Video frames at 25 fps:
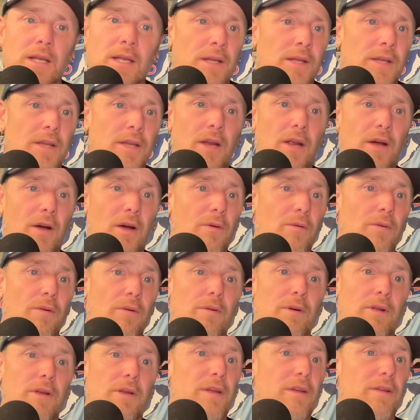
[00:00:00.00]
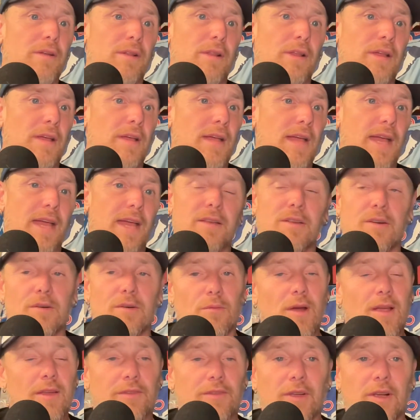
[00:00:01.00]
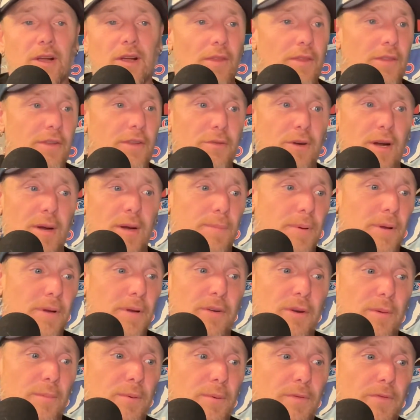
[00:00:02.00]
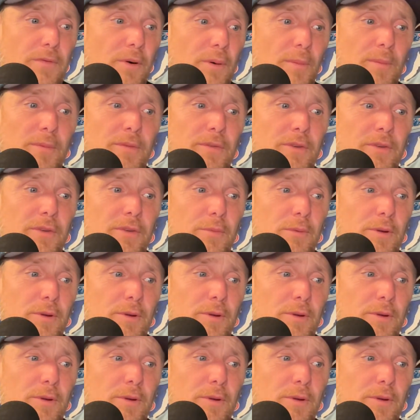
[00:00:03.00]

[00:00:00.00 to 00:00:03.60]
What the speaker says: when you and you're wasting all these great pitching performances,